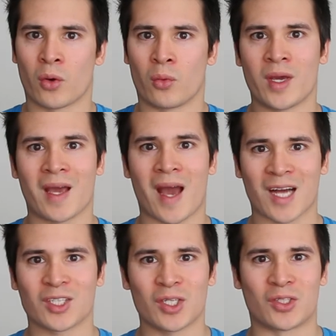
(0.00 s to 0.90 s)
we
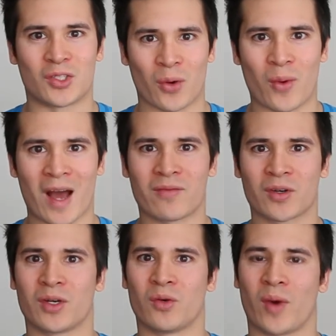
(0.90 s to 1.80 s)
actually don't have
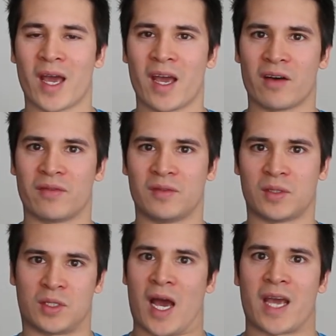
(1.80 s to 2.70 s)
a good way of
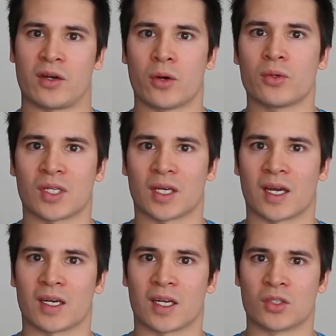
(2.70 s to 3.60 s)
diagnosing it.